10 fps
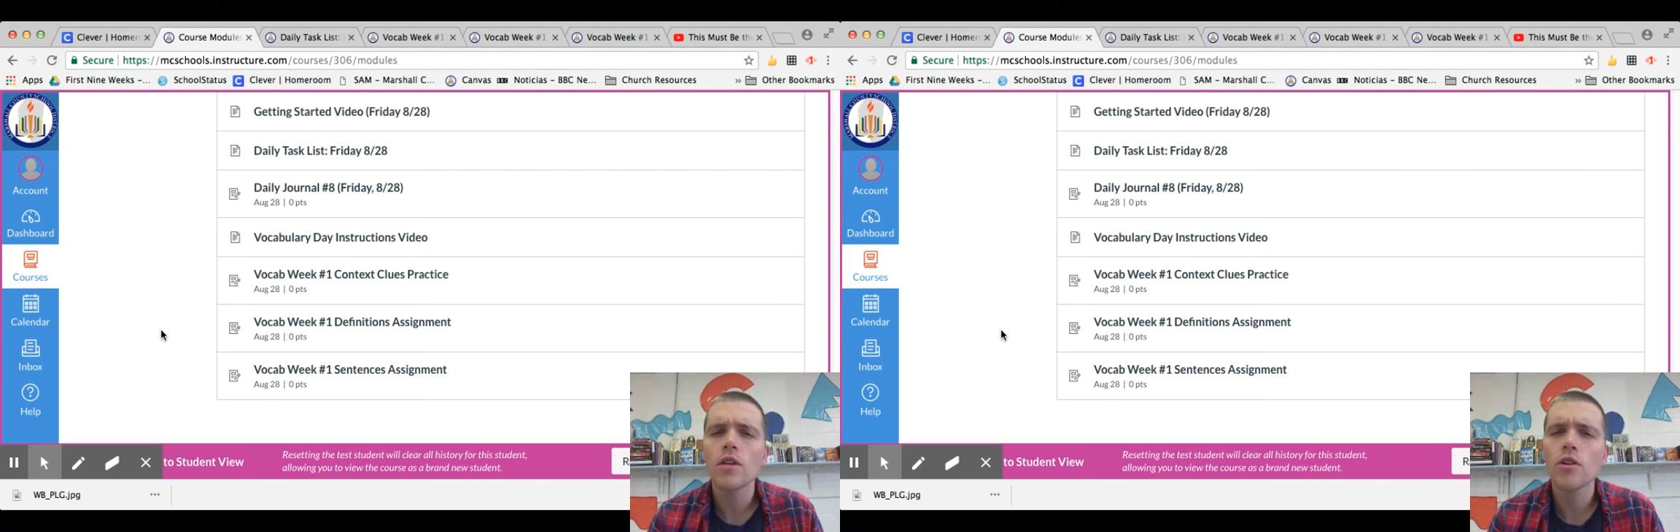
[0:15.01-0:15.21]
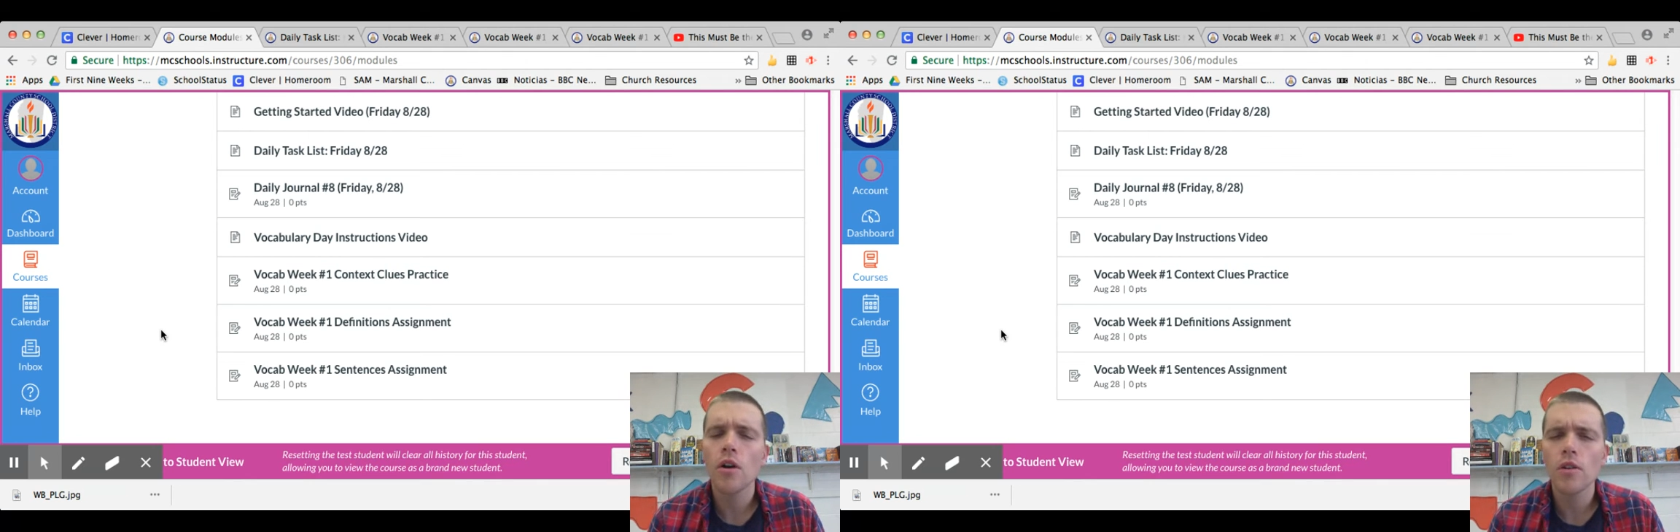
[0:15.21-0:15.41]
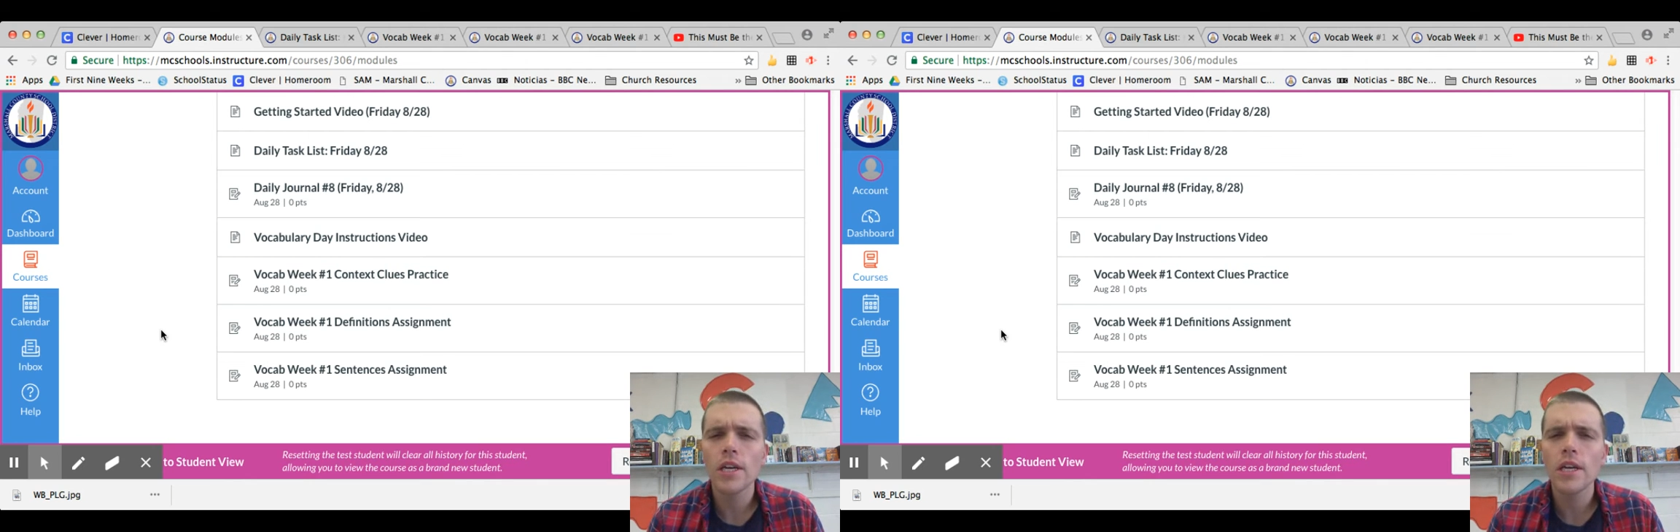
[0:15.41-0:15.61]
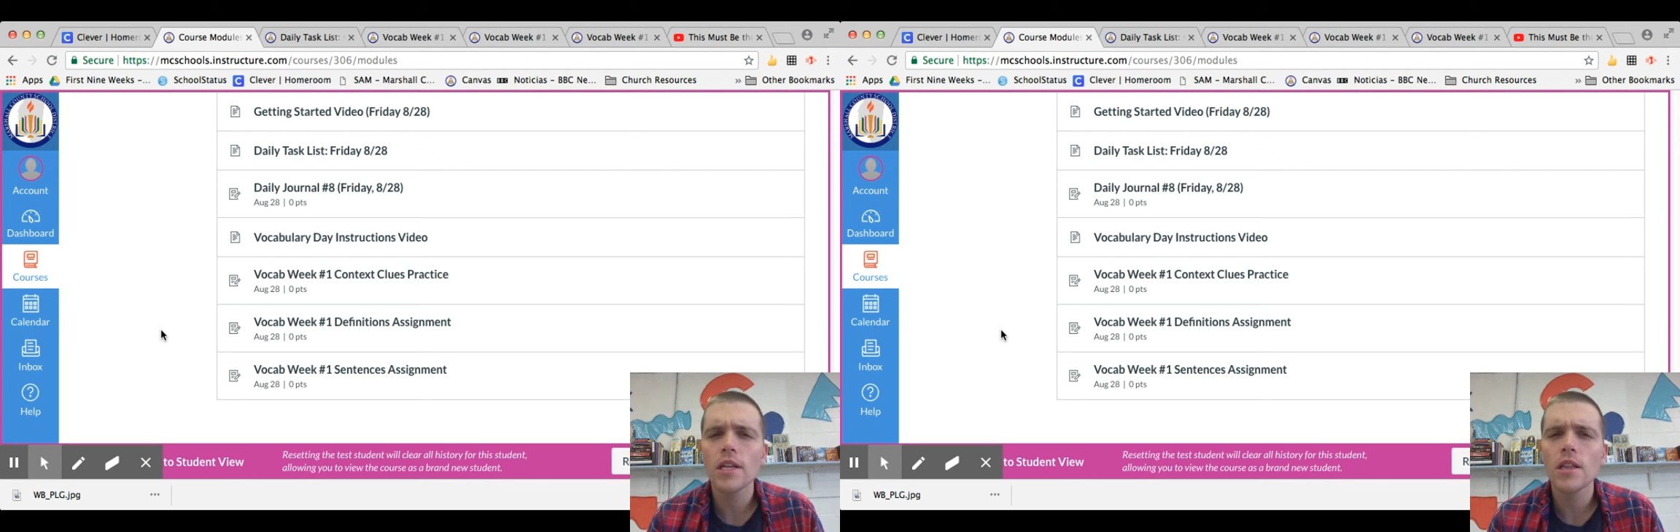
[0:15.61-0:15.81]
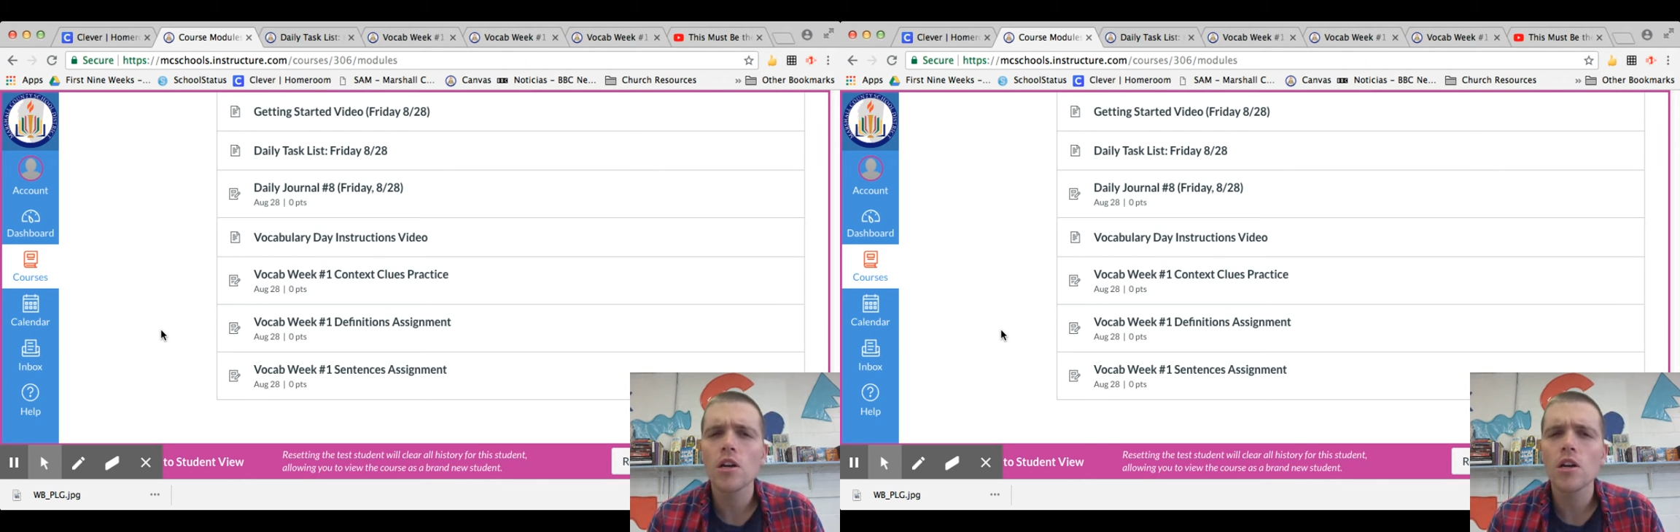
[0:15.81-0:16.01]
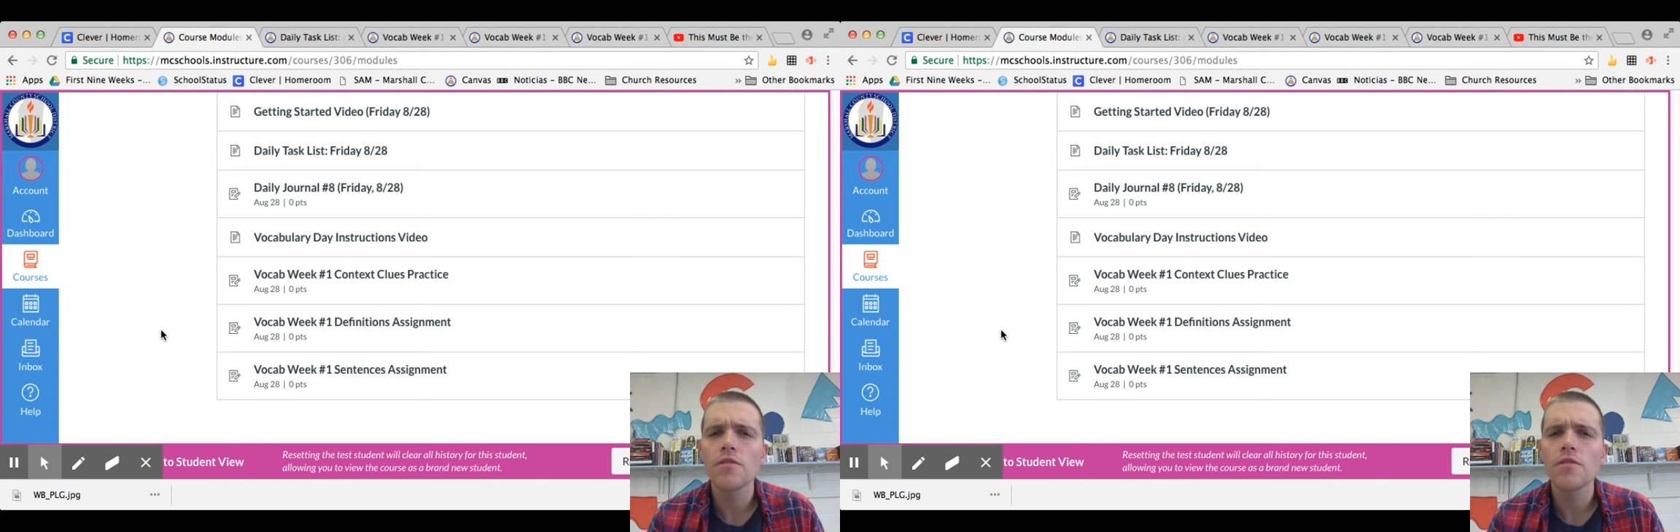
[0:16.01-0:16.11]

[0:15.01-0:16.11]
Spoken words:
you're only going to learn